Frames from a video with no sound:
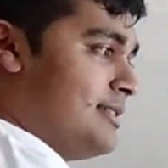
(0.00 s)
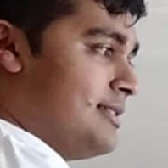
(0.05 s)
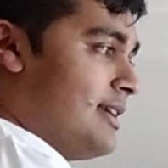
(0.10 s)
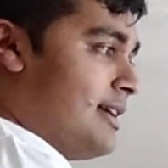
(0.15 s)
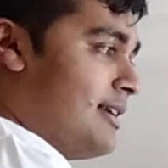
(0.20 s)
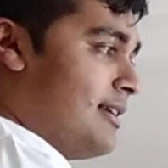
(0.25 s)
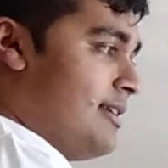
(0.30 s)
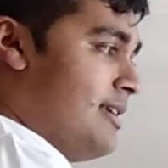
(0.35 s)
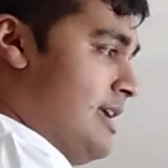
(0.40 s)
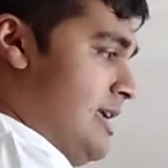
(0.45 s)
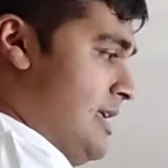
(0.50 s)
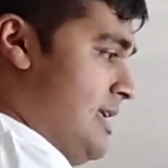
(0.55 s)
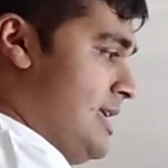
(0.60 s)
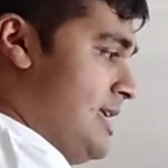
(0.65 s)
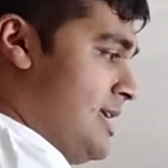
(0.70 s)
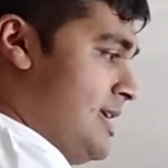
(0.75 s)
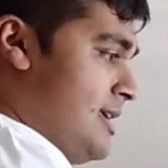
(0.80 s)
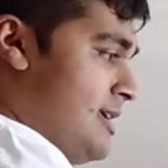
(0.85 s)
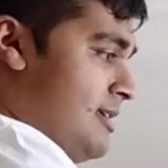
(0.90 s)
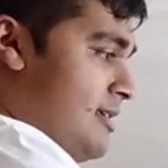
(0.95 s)
done
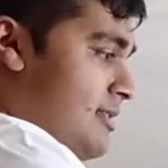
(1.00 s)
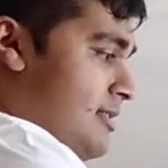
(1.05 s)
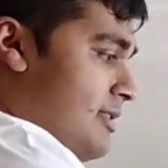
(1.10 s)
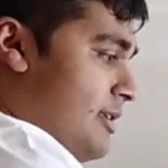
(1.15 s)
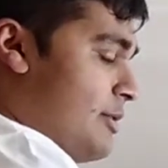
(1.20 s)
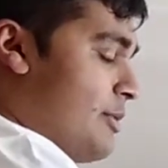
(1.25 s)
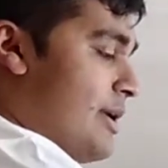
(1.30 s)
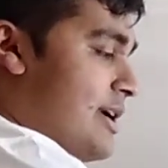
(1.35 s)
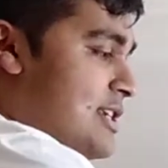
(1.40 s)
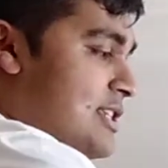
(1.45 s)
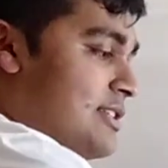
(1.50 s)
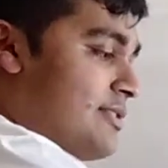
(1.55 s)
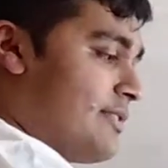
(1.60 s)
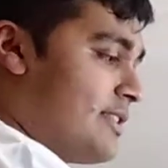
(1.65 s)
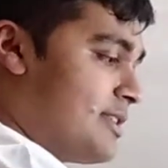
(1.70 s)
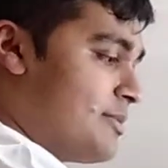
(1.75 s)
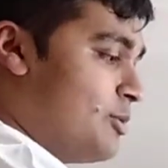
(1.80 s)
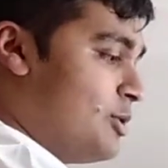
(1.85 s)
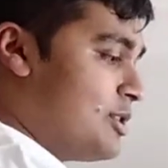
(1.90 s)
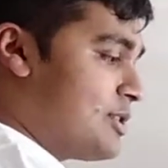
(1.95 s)
the equations for
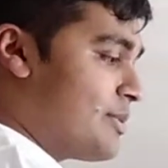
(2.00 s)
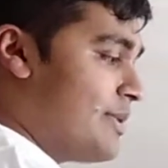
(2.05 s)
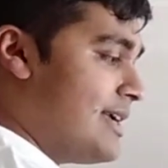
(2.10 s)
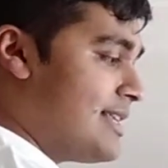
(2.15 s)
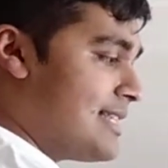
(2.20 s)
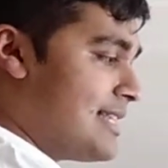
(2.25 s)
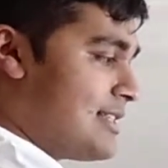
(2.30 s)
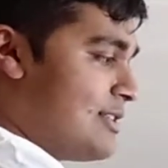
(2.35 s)
the smaller squares.